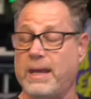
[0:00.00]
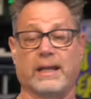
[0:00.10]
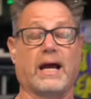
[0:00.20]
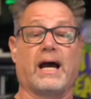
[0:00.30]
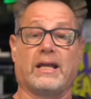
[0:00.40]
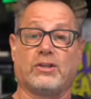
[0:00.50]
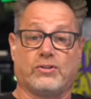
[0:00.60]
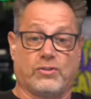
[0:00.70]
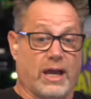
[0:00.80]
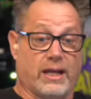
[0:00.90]
man, I
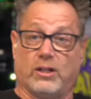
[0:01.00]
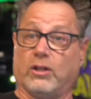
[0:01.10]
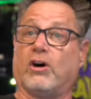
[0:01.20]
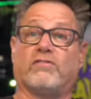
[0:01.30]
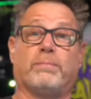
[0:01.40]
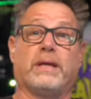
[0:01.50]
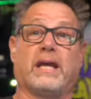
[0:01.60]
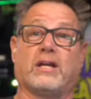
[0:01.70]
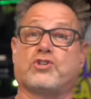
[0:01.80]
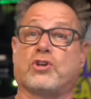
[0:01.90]
love
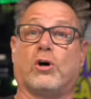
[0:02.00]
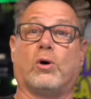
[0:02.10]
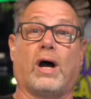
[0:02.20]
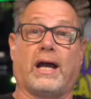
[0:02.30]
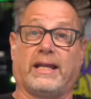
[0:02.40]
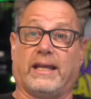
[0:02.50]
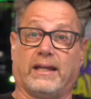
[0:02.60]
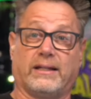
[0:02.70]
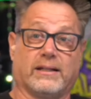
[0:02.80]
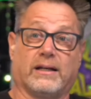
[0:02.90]
BHO. I
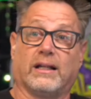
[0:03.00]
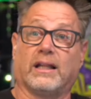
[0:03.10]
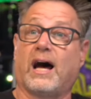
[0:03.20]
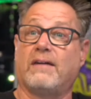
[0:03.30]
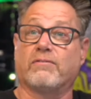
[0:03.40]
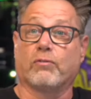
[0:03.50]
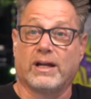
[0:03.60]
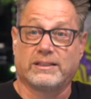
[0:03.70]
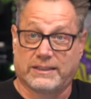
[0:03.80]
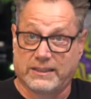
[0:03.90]
get live
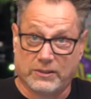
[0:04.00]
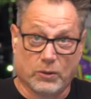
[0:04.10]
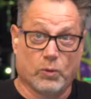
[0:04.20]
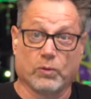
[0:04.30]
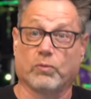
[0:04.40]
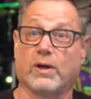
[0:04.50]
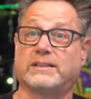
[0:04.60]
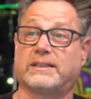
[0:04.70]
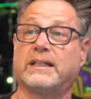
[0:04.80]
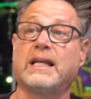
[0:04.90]
resin or
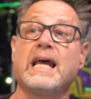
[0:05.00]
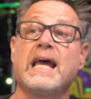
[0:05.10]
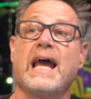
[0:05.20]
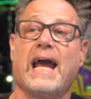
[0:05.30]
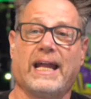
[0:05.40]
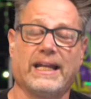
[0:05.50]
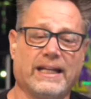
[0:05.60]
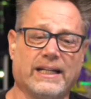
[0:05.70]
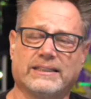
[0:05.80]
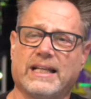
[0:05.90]
resin, and
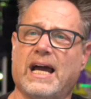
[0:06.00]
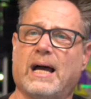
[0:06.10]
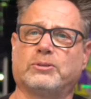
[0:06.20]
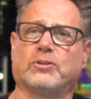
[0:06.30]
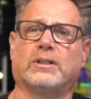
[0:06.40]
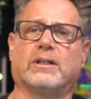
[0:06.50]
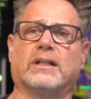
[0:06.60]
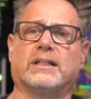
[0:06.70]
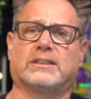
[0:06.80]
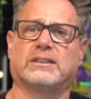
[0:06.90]
it is absolutely
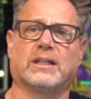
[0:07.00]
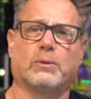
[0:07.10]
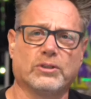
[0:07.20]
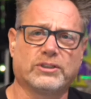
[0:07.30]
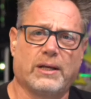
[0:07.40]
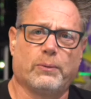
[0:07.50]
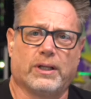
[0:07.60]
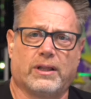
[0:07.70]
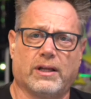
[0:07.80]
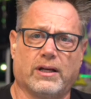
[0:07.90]
delicious. I will say
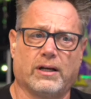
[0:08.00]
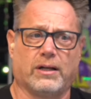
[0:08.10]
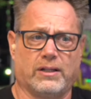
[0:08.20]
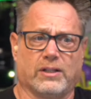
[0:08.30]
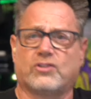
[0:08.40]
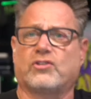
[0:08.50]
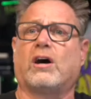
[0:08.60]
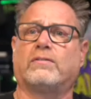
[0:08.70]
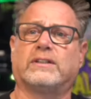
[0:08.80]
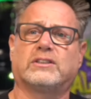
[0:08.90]
with the
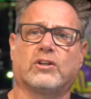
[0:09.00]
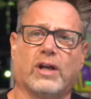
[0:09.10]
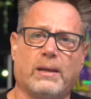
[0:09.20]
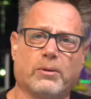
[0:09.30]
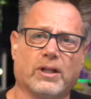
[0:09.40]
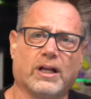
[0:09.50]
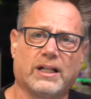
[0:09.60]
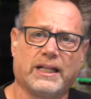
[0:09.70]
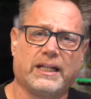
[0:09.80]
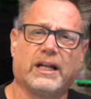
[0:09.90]
solvents, they're able to
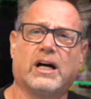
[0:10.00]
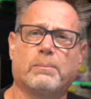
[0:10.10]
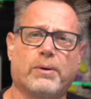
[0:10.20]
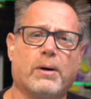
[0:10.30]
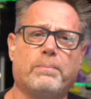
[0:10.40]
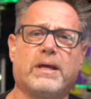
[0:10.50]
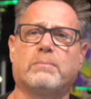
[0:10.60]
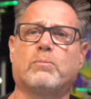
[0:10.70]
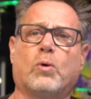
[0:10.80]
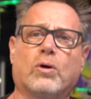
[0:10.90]
clean it up a
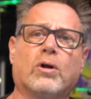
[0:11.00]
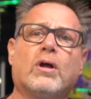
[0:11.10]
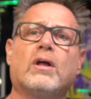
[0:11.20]
bit more.